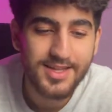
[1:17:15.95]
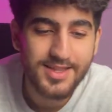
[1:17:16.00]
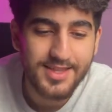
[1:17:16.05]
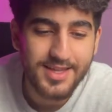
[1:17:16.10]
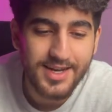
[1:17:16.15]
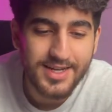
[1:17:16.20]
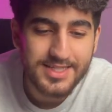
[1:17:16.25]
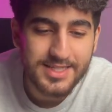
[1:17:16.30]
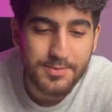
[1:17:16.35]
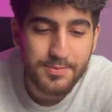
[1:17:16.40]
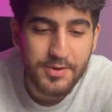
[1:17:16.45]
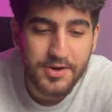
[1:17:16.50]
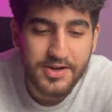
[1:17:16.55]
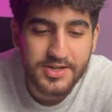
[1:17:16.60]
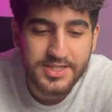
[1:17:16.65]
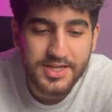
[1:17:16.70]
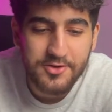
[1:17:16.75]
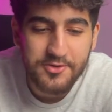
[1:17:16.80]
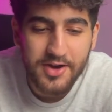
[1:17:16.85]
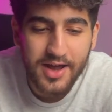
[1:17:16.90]
There is a
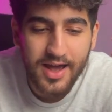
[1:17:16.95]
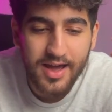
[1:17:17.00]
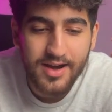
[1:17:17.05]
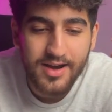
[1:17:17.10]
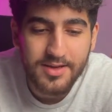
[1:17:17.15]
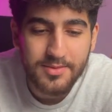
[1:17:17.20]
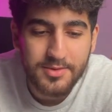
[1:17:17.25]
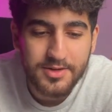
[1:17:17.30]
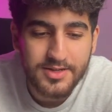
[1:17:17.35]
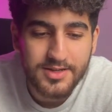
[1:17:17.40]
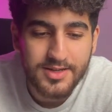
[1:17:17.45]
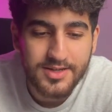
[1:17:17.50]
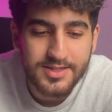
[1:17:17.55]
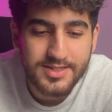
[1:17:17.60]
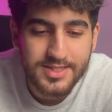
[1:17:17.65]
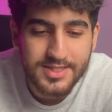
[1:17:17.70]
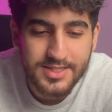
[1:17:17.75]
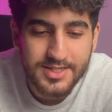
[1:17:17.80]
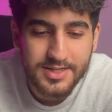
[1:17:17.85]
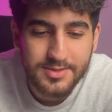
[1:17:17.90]
Persian or Arabic
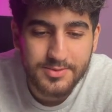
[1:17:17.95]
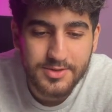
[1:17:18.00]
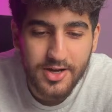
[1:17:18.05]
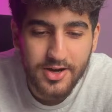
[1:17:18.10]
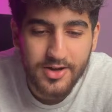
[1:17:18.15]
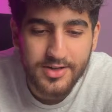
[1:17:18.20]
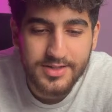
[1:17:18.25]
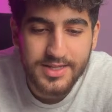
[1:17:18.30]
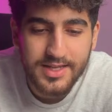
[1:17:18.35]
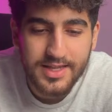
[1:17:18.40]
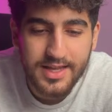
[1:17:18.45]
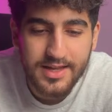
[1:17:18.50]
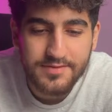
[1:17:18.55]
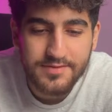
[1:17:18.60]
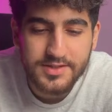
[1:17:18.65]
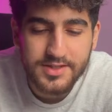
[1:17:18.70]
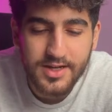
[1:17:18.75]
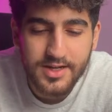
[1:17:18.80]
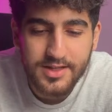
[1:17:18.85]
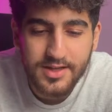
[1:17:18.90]
script on the
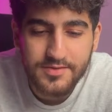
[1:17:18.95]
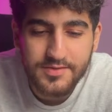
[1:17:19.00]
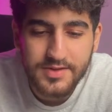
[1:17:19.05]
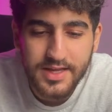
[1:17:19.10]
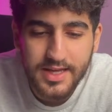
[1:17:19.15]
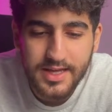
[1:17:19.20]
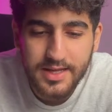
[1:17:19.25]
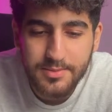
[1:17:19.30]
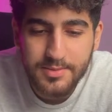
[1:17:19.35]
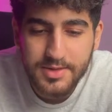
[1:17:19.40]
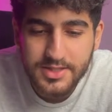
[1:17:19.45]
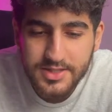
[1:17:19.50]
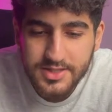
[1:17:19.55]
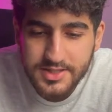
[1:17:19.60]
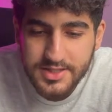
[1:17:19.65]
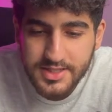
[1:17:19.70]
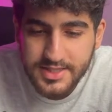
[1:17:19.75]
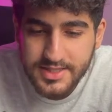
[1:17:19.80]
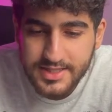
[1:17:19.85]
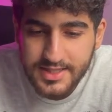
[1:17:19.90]
left side of the image,
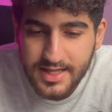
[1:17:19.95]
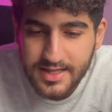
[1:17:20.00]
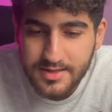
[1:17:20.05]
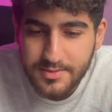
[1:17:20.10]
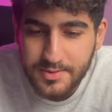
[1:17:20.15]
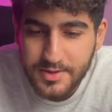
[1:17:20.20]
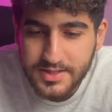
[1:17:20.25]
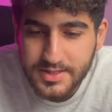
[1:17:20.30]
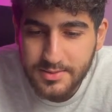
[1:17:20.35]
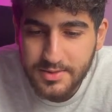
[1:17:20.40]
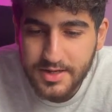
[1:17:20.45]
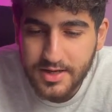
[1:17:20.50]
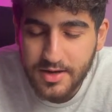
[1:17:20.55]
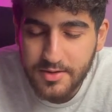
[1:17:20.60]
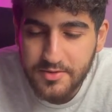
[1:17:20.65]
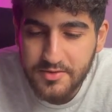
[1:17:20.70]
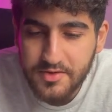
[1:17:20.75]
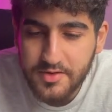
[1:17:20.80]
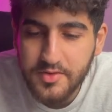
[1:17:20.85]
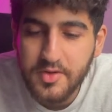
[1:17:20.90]
suggesting that the person may
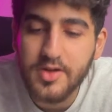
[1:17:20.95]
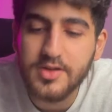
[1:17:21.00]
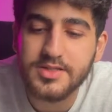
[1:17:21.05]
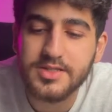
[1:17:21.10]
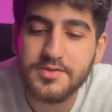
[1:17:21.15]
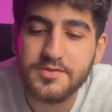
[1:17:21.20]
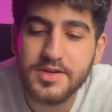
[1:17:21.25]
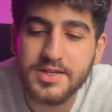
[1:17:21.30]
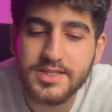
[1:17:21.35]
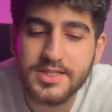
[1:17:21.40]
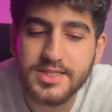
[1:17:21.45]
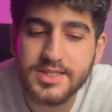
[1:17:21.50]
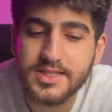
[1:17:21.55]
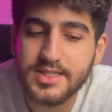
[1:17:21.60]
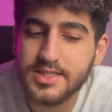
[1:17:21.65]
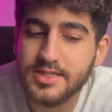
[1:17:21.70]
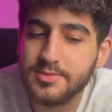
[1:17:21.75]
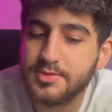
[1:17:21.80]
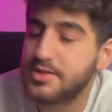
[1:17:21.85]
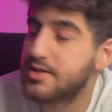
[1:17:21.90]
come from a country where these
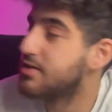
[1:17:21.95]
scripts are